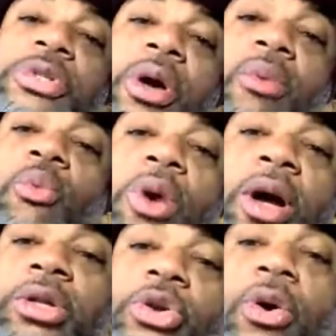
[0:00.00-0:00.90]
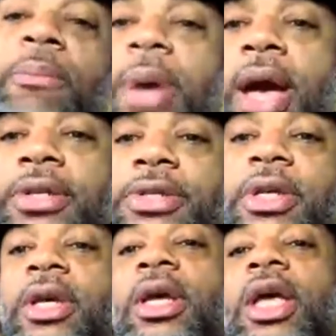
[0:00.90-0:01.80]
someone your
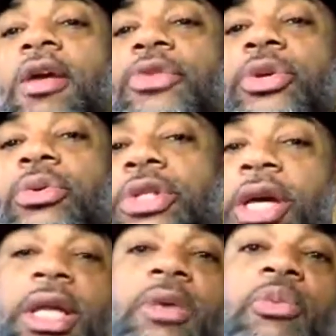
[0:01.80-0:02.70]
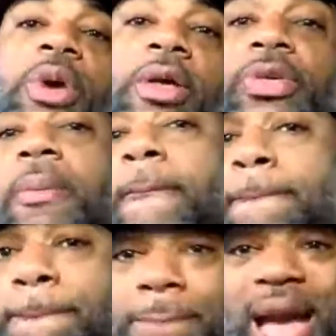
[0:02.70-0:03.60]
best if you're dealing with
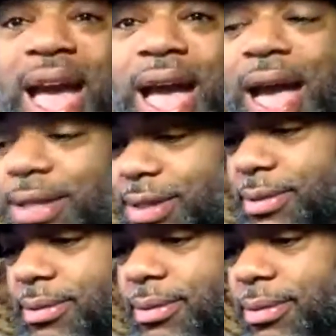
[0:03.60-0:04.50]
mess.